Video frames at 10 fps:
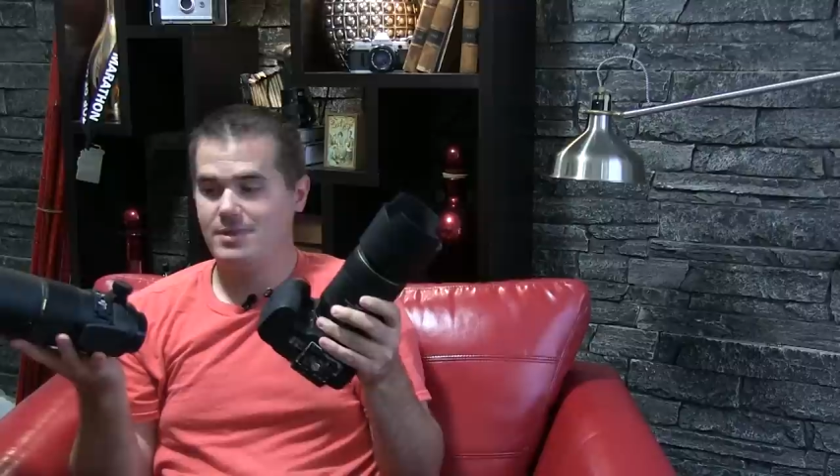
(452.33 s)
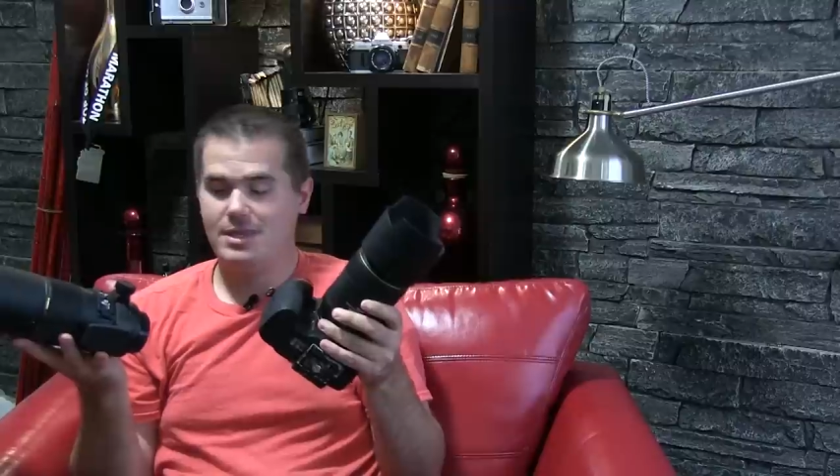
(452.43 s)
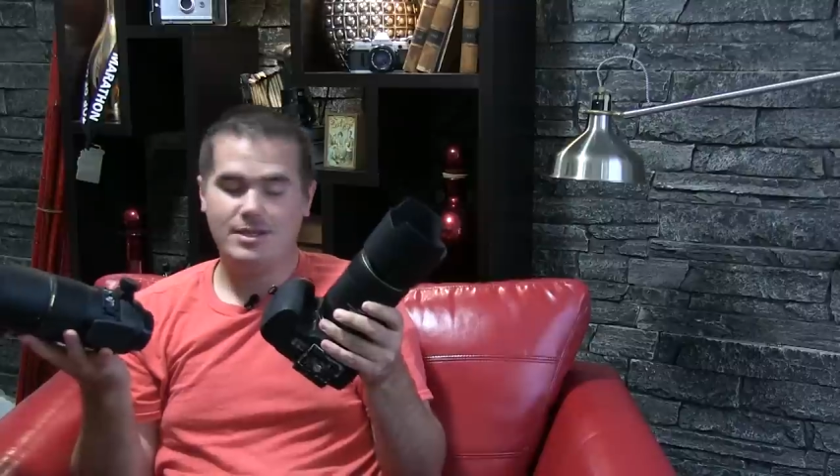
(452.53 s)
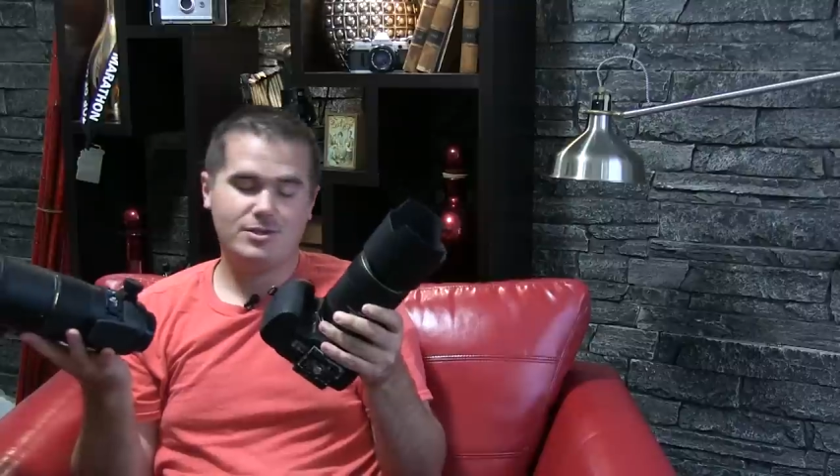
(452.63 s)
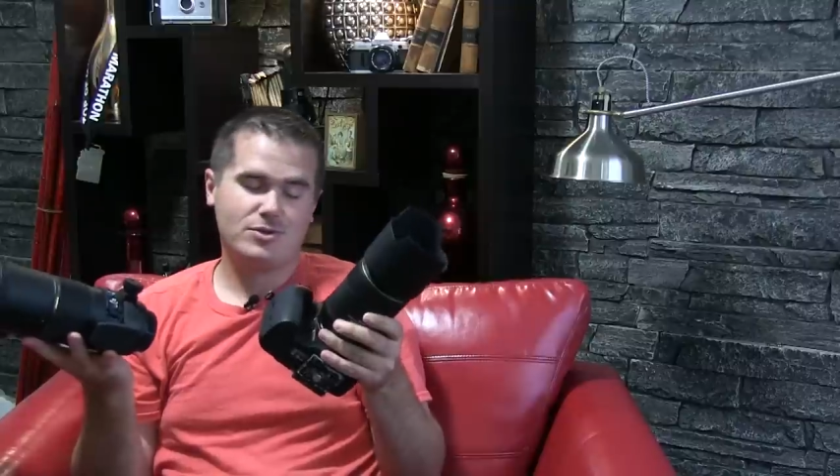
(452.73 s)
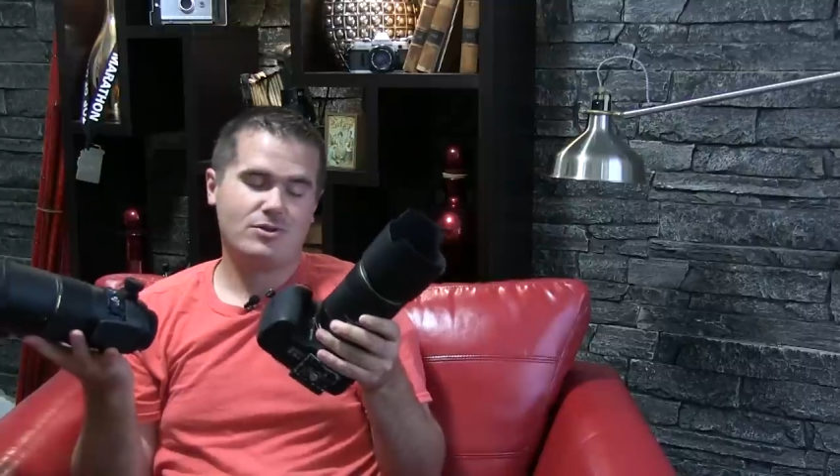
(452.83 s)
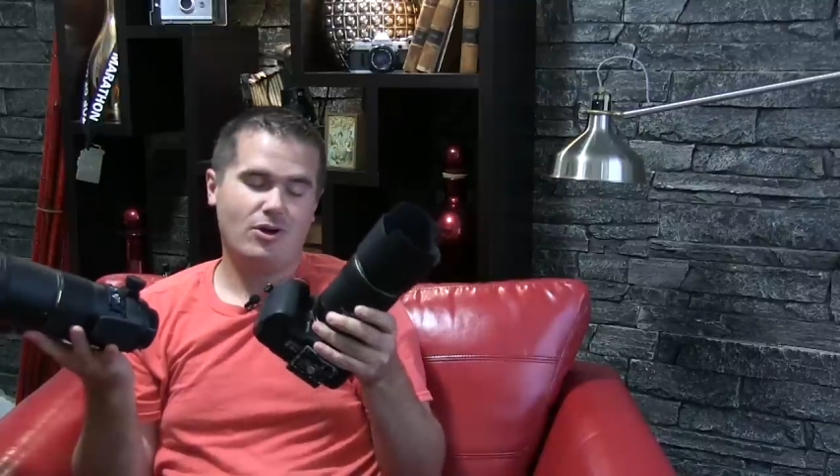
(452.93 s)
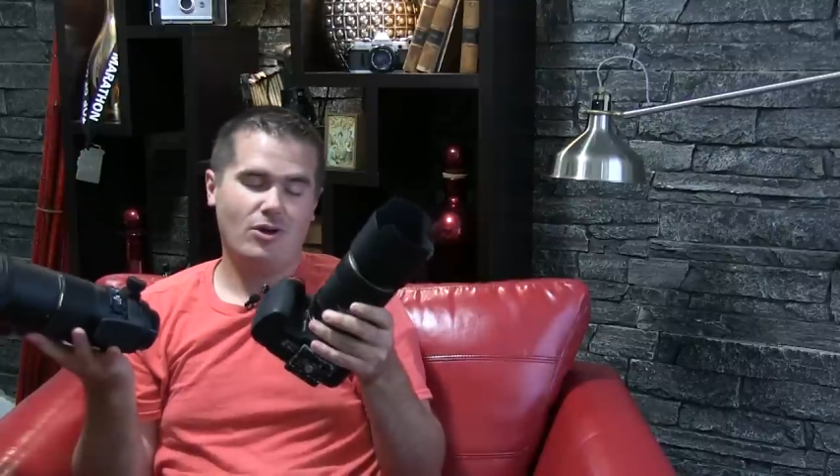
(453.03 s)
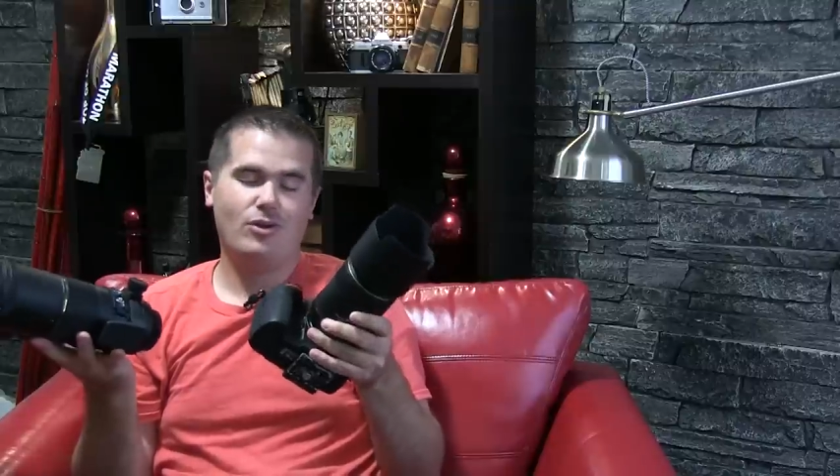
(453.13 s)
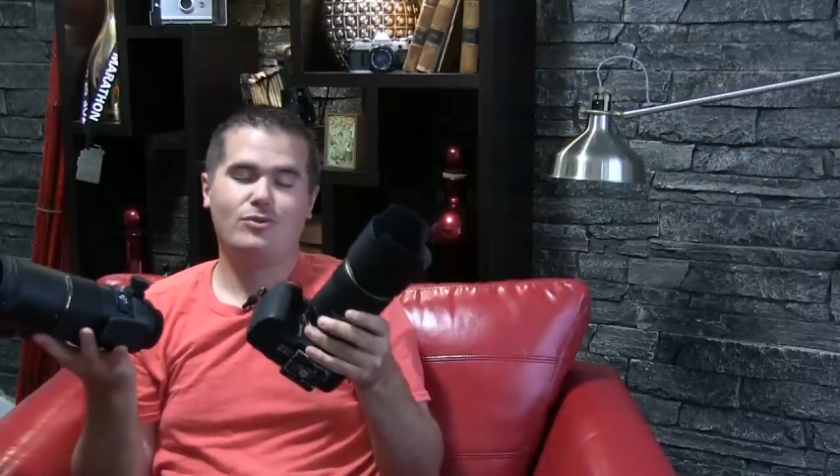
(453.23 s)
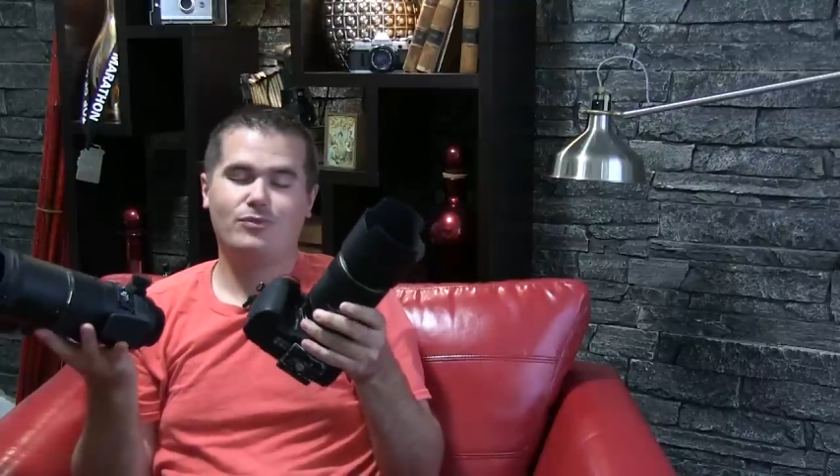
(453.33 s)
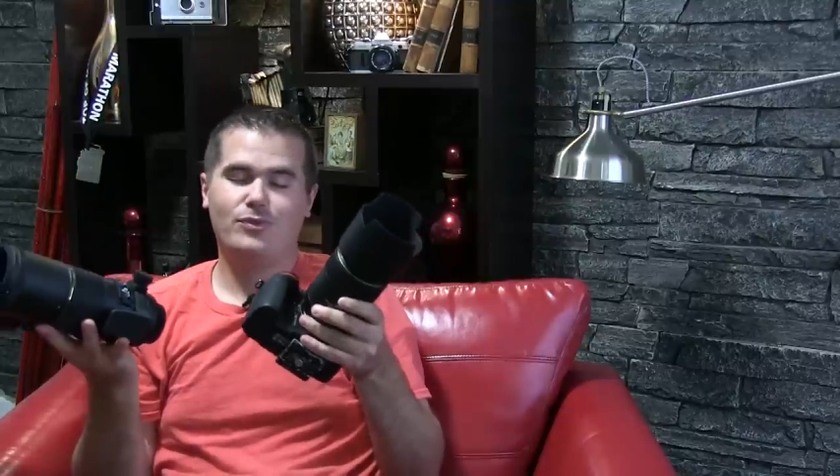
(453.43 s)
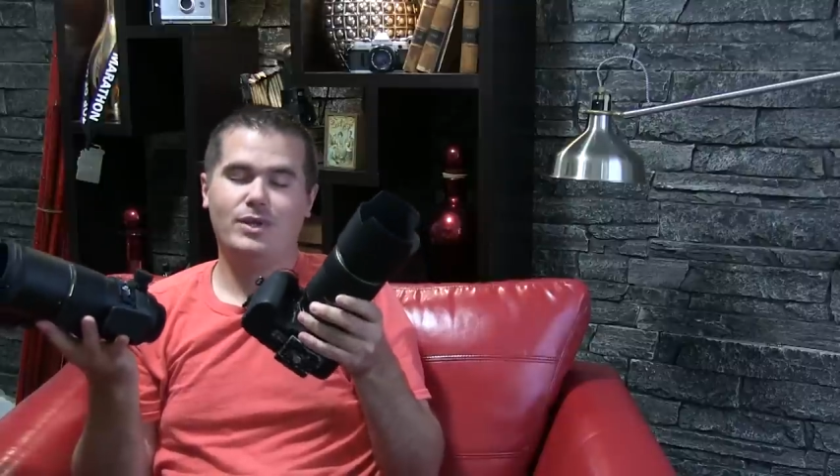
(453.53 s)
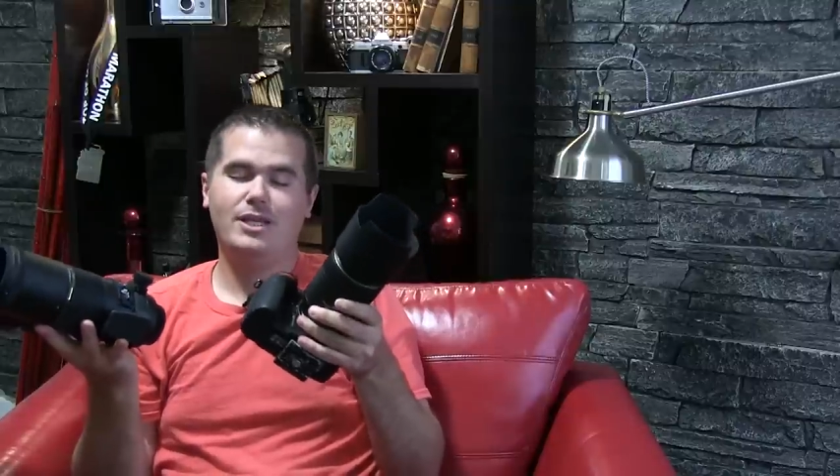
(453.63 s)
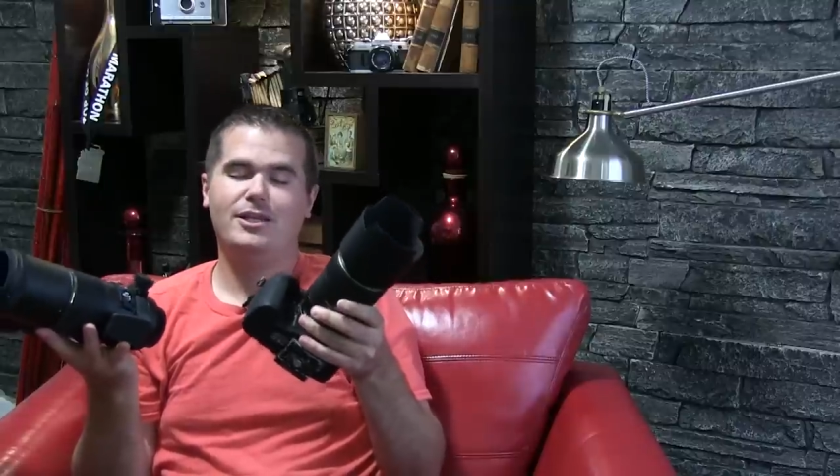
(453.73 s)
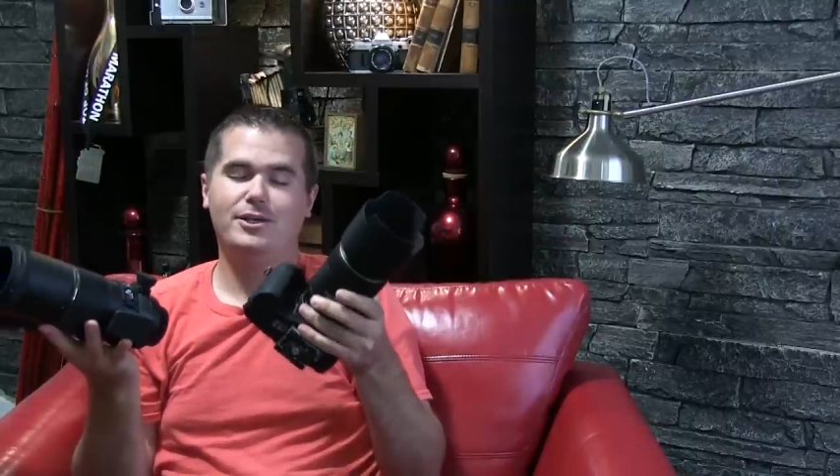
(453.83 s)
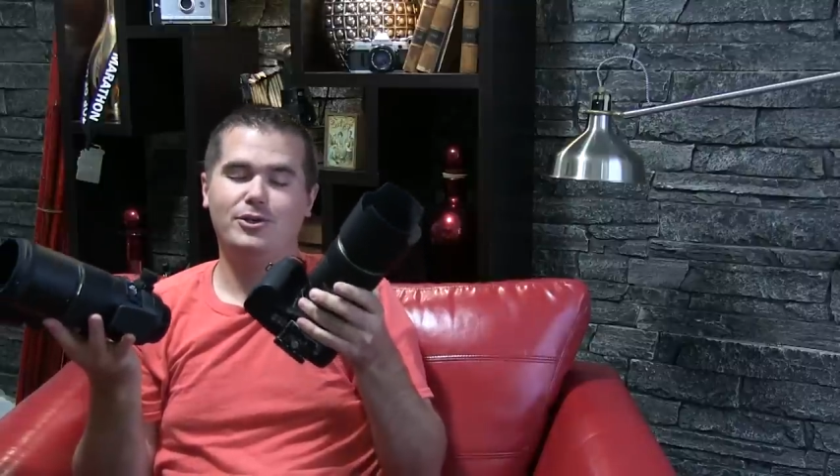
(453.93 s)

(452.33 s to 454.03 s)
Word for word: these are all really